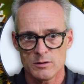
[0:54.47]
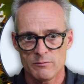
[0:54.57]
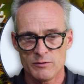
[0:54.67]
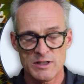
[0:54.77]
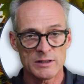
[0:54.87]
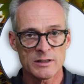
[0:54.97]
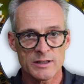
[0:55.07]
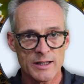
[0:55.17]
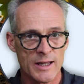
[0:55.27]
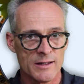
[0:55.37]

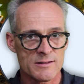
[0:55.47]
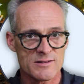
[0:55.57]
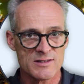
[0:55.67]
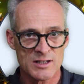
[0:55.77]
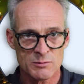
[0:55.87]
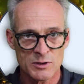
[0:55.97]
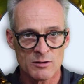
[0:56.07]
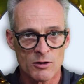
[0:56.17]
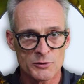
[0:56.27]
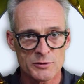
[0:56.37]
vanilla and
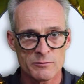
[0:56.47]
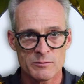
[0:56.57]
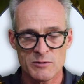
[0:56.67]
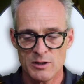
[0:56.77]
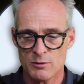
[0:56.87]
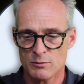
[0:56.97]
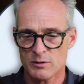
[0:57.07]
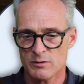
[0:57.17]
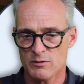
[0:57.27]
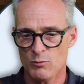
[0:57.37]
cinnamon also from the
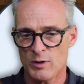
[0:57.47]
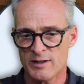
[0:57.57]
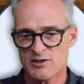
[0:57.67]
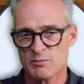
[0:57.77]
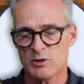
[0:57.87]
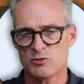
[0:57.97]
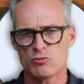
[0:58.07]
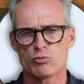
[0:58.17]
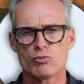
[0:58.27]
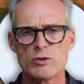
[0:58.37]
oak. The wine
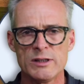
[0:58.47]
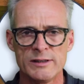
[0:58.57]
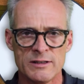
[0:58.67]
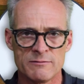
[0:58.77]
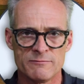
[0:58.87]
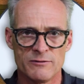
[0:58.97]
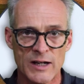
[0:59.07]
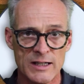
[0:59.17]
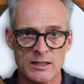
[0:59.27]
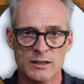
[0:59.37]
smells really
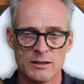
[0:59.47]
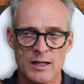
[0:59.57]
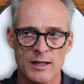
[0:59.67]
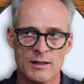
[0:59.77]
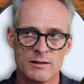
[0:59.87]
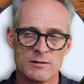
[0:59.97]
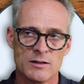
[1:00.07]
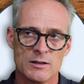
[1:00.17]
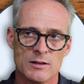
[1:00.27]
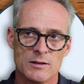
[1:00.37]
inviting and
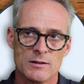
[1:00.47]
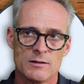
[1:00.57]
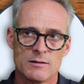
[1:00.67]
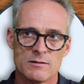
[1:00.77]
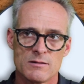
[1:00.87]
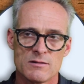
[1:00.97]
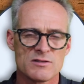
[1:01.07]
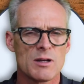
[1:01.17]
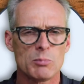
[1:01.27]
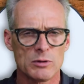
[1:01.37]

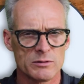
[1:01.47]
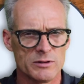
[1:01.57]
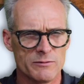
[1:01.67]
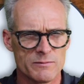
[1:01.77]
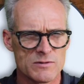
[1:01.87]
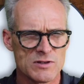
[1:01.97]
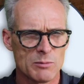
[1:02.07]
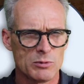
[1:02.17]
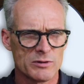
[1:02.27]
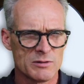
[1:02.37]
supple, if
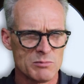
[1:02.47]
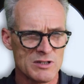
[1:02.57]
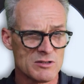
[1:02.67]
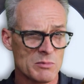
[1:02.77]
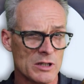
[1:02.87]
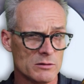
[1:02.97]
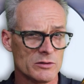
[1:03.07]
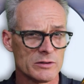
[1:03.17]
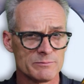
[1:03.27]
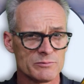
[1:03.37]
supple can be smelled.